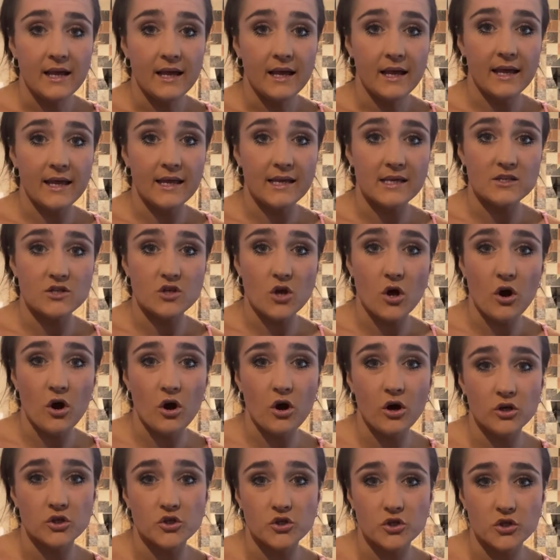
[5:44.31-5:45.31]
is
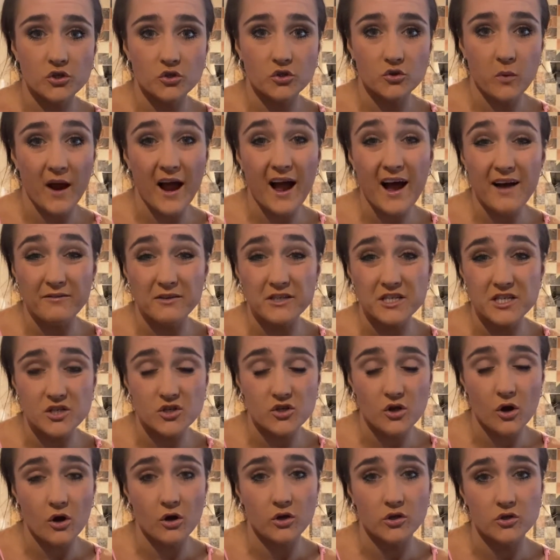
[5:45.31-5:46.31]

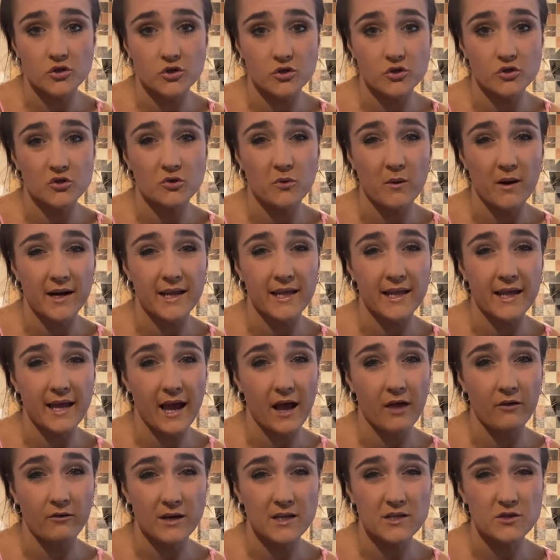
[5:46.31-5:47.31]
averages 120
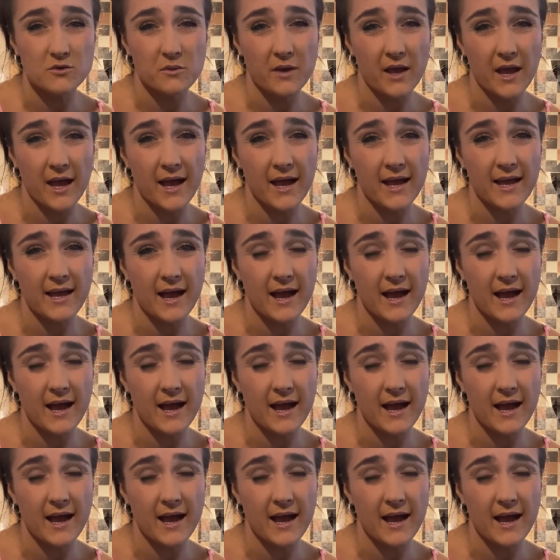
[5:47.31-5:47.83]
calories, okay?